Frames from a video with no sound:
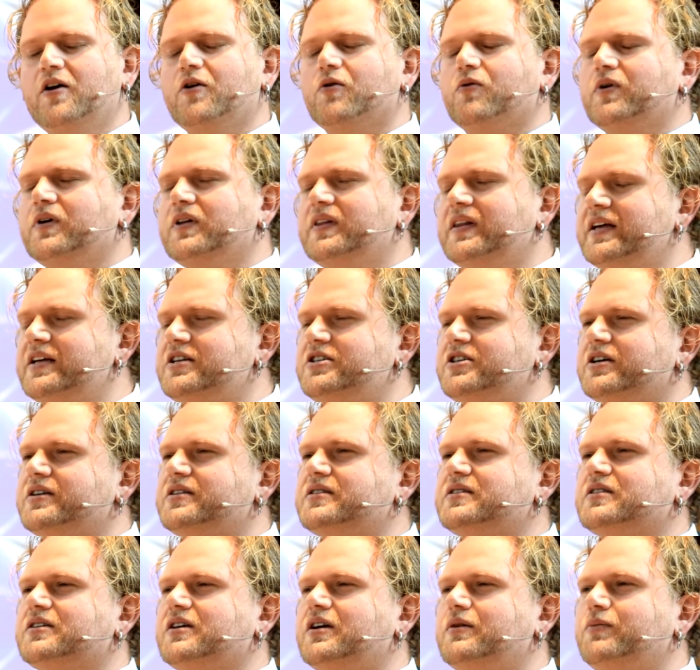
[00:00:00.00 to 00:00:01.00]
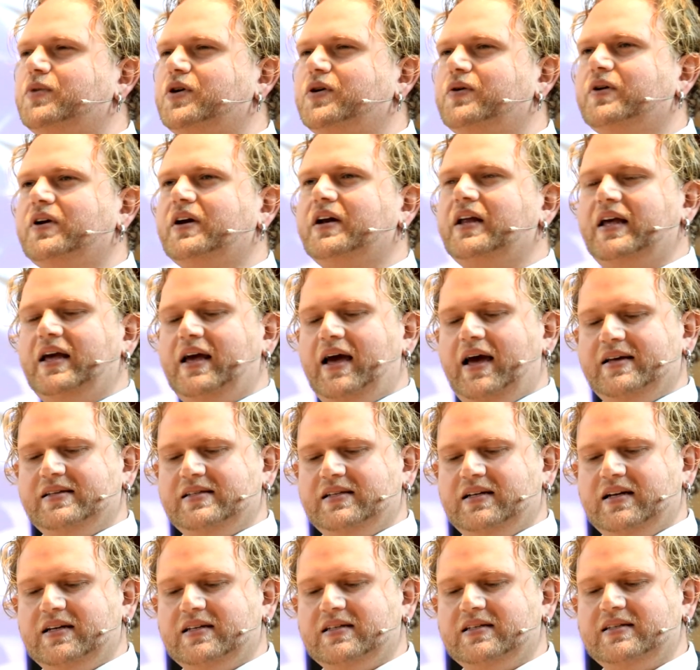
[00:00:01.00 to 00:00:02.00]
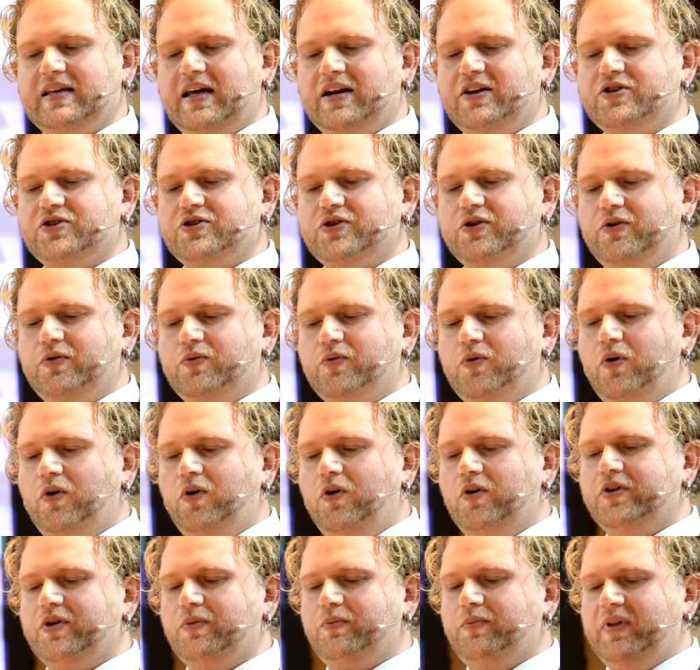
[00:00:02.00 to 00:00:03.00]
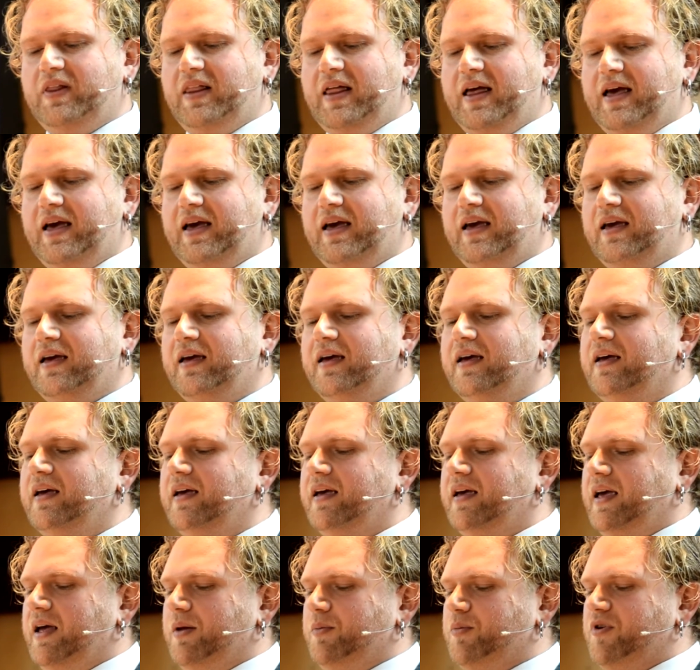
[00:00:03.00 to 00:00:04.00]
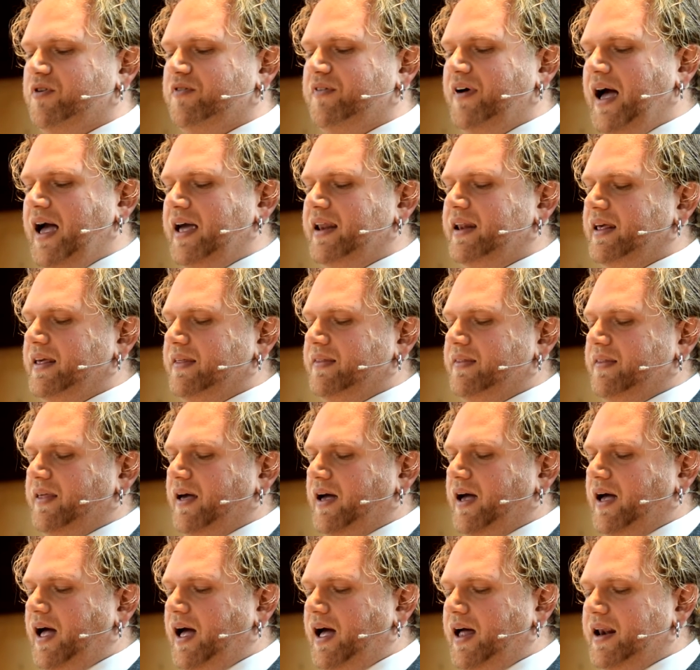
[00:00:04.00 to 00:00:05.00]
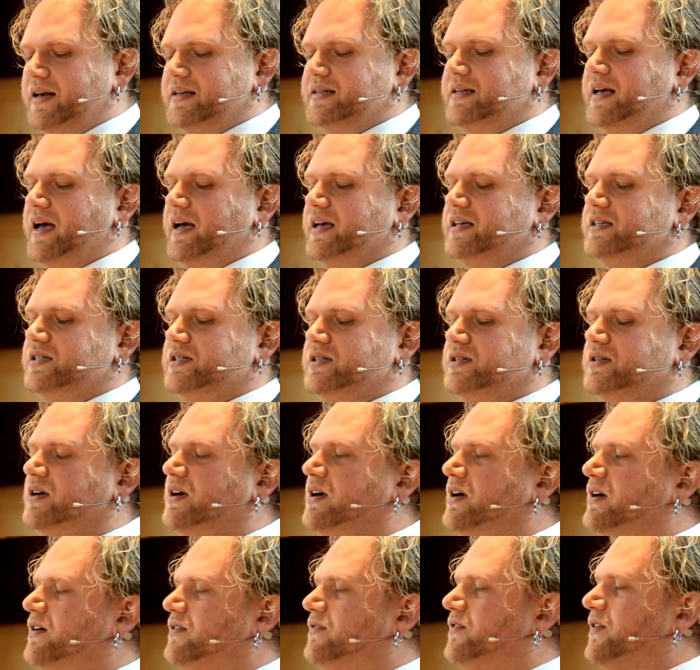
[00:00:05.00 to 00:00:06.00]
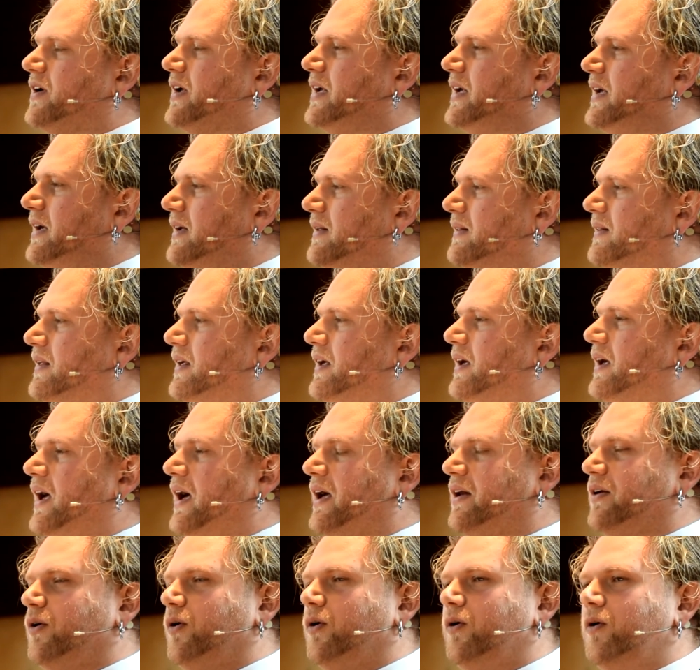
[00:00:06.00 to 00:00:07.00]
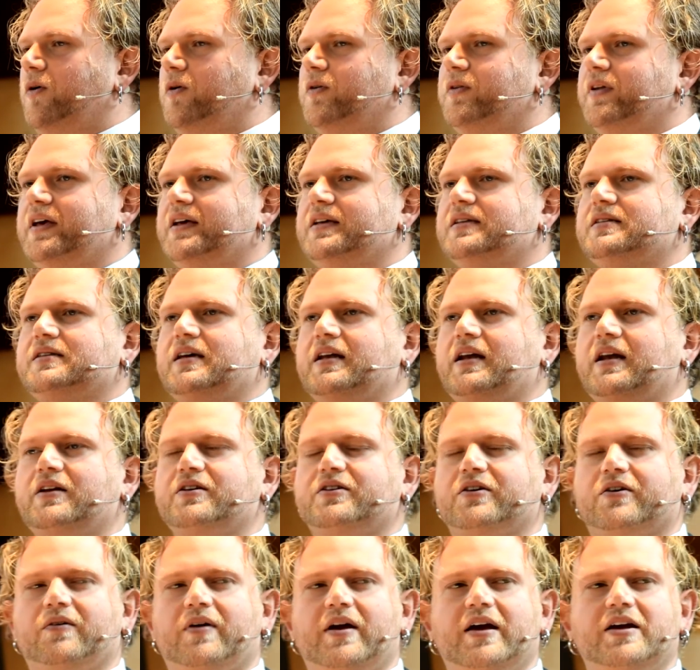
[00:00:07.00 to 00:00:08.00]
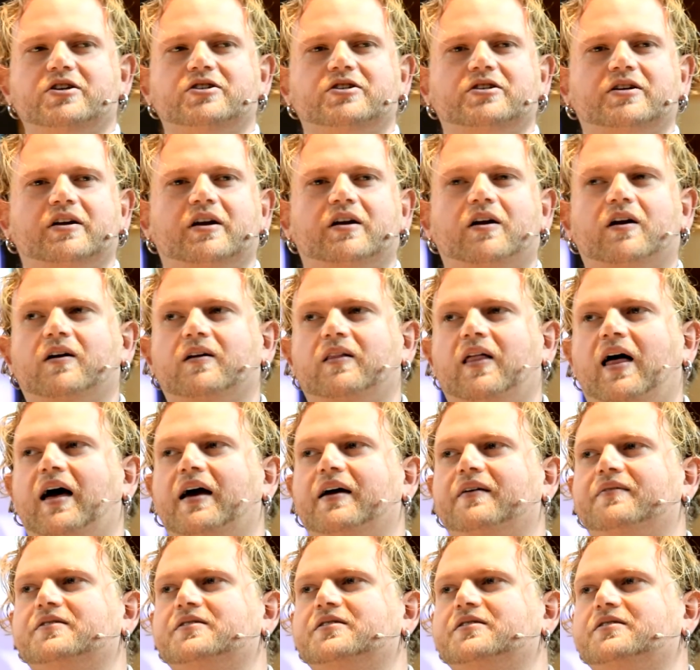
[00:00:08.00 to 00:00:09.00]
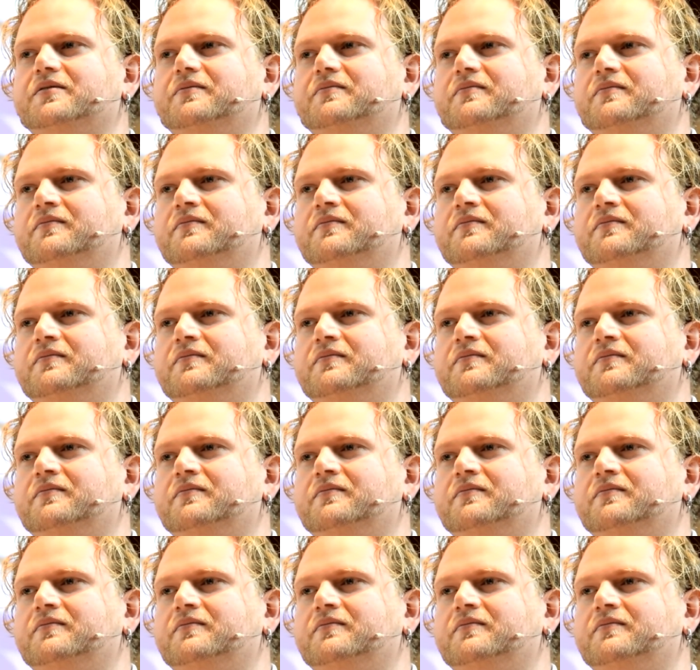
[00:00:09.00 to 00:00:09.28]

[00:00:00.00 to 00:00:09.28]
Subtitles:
Religious community has an essential role to play in providing the context for healing and wholeness and integration in our lives.